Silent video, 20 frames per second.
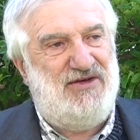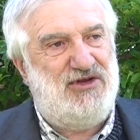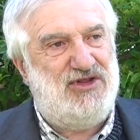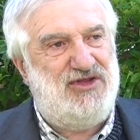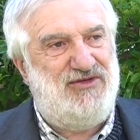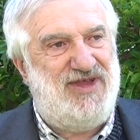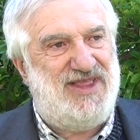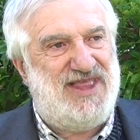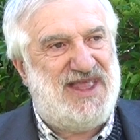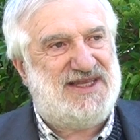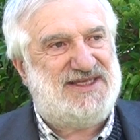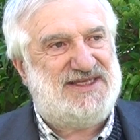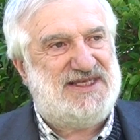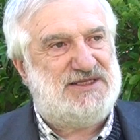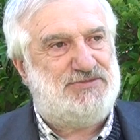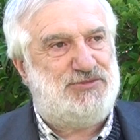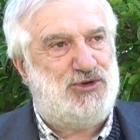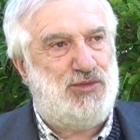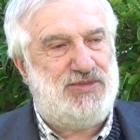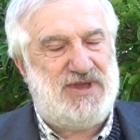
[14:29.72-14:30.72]
their
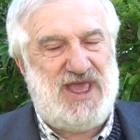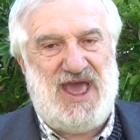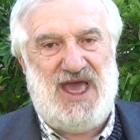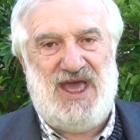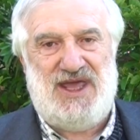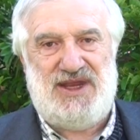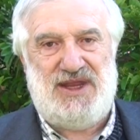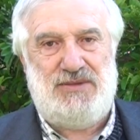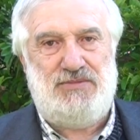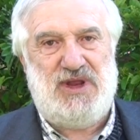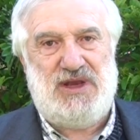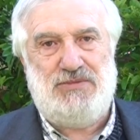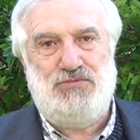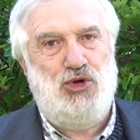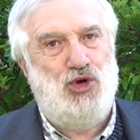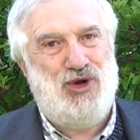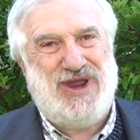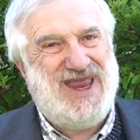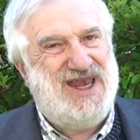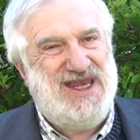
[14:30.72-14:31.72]
landowners
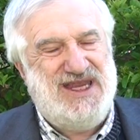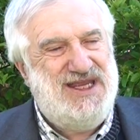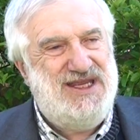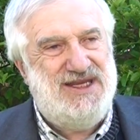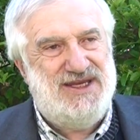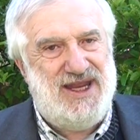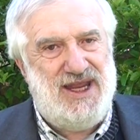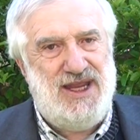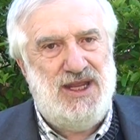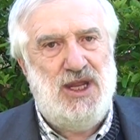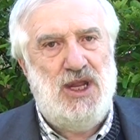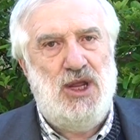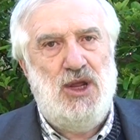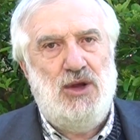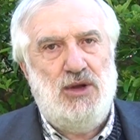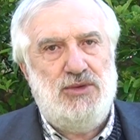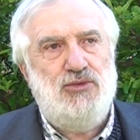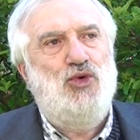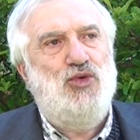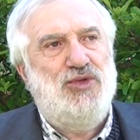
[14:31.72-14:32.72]
a relief,
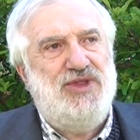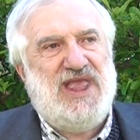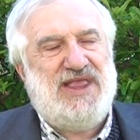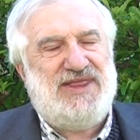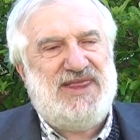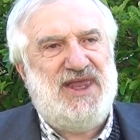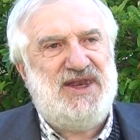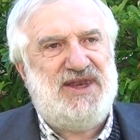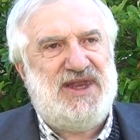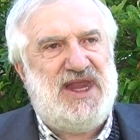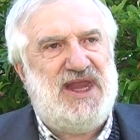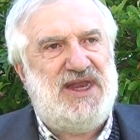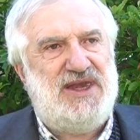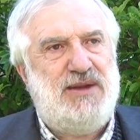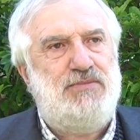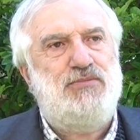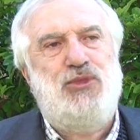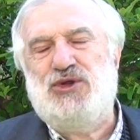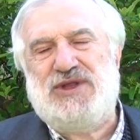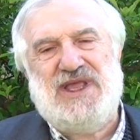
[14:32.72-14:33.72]
not
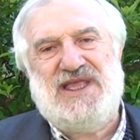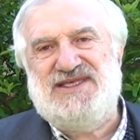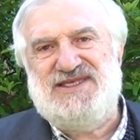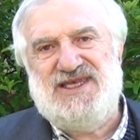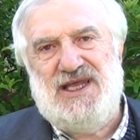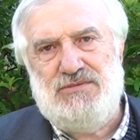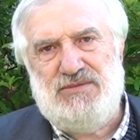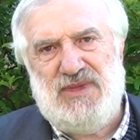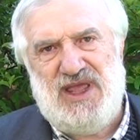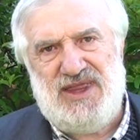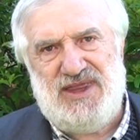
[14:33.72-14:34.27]
economically,